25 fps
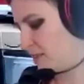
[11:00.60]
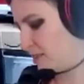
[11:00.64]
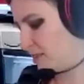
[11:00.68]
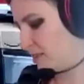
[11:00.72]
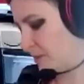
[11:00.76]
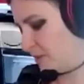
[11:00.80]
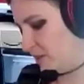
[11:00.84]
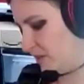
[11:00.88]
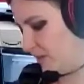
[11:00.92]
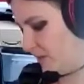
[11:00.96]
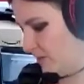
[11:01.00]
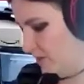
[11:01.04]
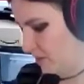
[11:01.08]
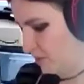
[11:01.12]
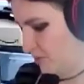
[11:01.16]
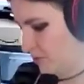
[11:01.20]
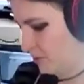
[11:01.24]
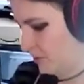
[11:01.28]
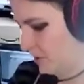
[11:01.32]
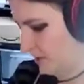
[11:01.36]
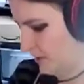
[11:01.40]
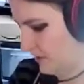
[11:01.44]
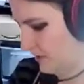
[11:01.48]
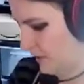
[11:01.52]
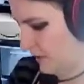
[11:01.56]
to be like the
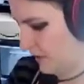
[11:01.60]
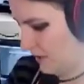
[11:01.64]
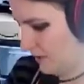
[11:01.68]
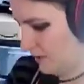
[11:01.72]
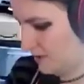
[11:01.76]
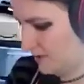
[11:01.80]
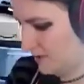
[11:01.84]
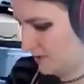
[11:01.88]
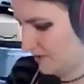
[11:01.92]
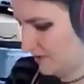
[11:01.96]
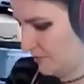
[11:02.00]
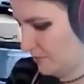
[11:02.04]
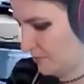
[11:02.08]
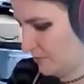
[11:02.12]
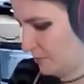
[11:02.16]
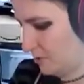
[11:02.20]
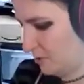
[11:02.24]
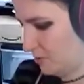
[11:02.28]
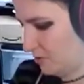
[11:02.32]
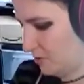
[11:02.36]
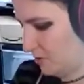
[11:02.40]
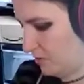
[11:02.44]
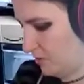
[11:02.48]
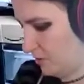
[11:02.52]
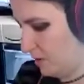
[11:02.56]
really
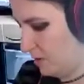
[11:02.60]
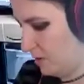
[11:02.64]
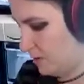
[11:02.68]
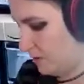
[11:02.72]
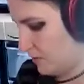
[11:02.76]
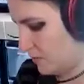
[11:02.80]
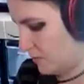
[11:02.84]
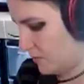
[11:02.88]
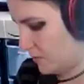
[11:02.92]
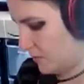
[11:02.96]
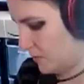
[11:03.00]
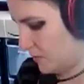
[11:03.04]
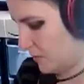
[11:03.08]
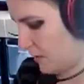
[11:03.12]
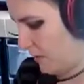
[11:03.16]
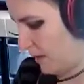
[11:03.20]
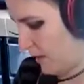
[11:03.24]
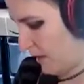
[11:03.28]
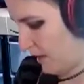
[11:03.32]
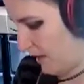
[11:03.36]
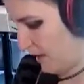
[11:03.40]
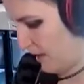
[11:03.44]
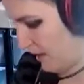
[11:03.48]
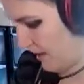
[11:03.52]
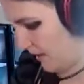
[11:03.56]
simple
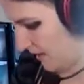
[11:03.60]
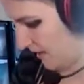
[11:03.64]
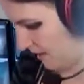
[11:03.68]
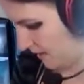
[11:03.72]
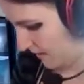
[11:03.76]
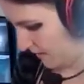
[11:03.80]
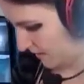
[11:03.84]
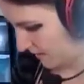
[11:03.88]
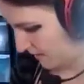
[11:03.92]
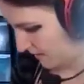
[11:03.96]
cartoony